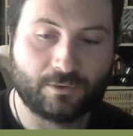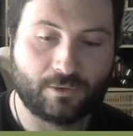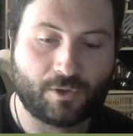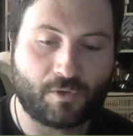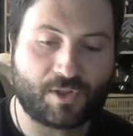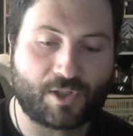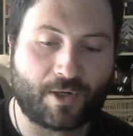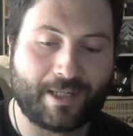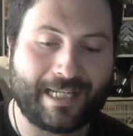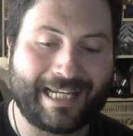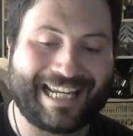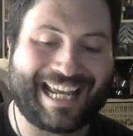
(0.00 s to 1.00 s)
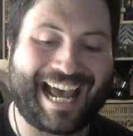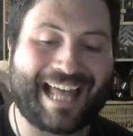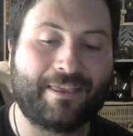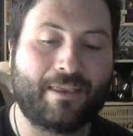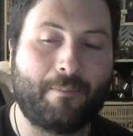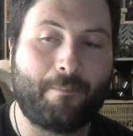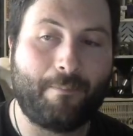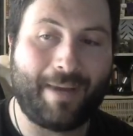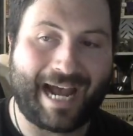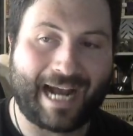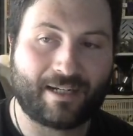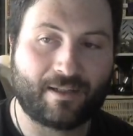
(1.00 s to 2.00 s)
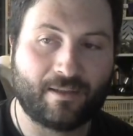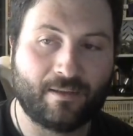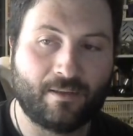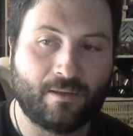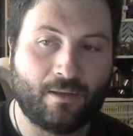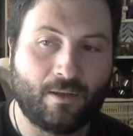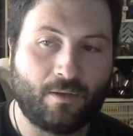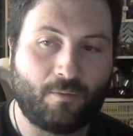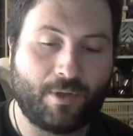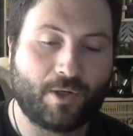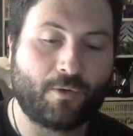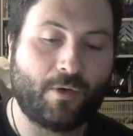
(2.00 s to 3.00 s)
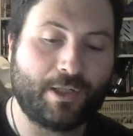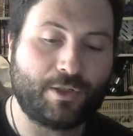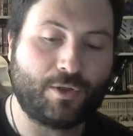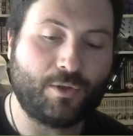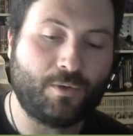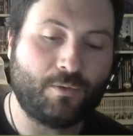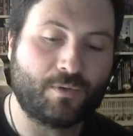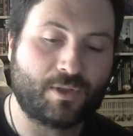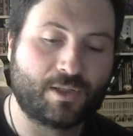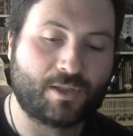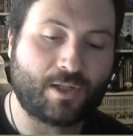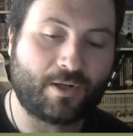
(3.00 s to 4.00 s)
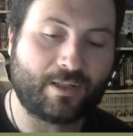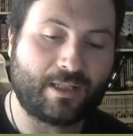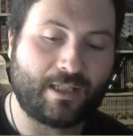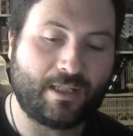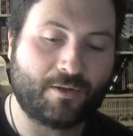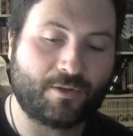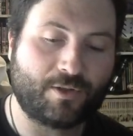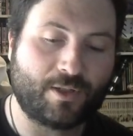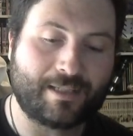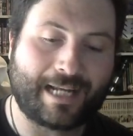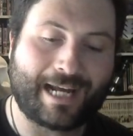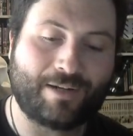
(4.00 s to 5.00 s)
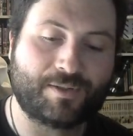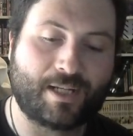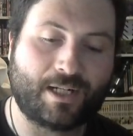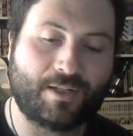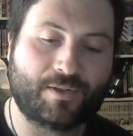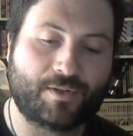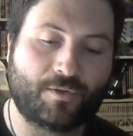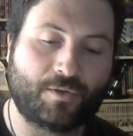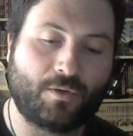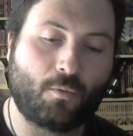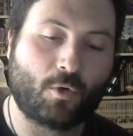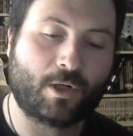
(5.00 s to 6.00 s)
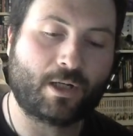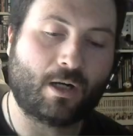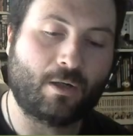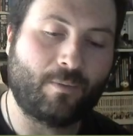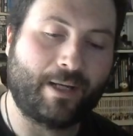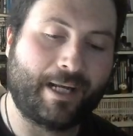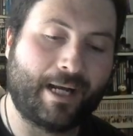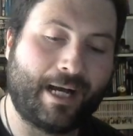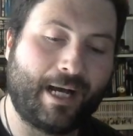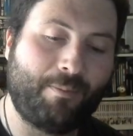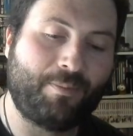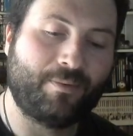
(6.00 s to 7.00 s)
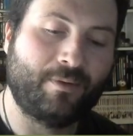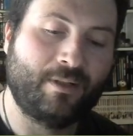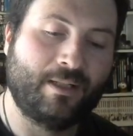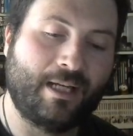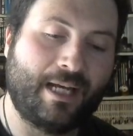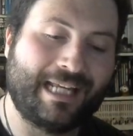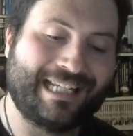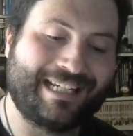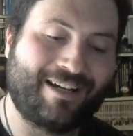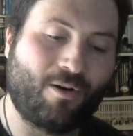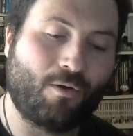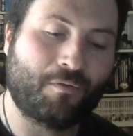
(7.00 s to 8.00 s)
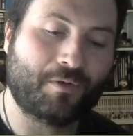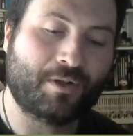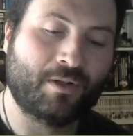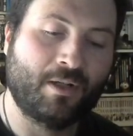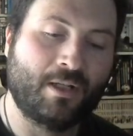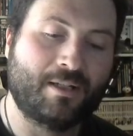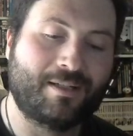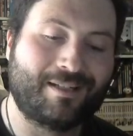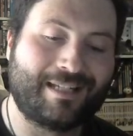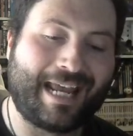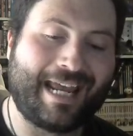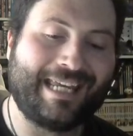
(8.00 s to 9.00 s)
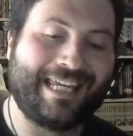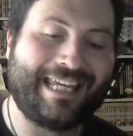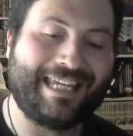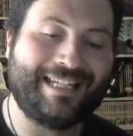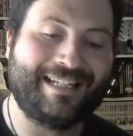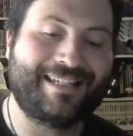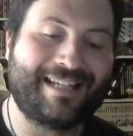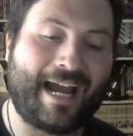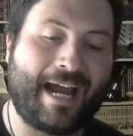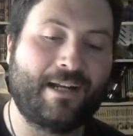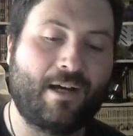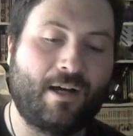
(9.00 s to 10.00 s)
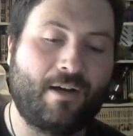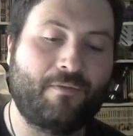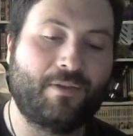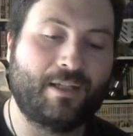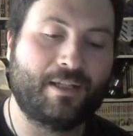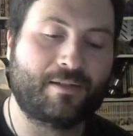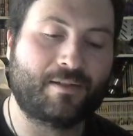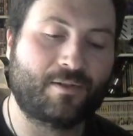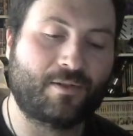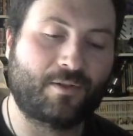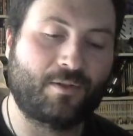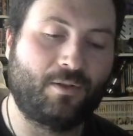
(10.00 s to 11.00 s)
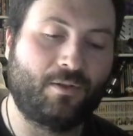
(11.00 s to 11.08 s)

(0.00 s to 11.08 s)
So starting at the back, we are going to start here just outside of the circle, work our way up and over, staying inside of this circle.